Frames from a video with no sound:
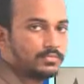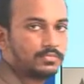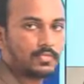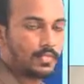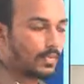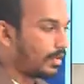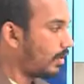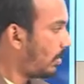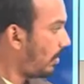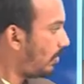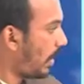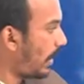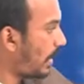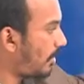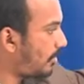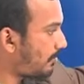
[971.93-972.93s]
I have
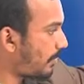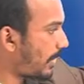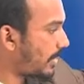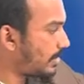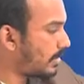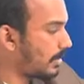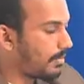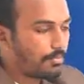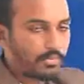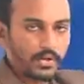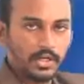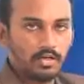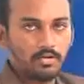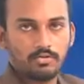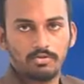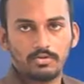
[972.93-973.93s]
applied the preload.
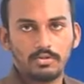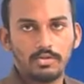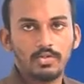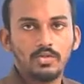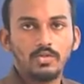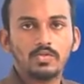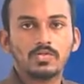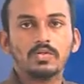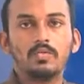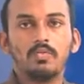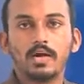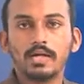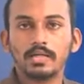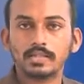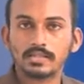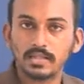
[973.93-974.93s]
So what is the
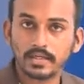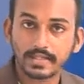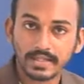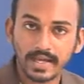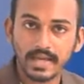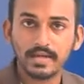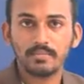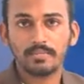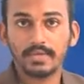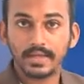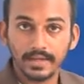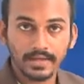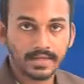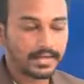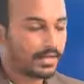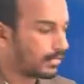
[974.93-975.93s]
time
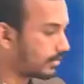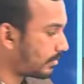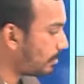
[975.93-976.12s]
taken by the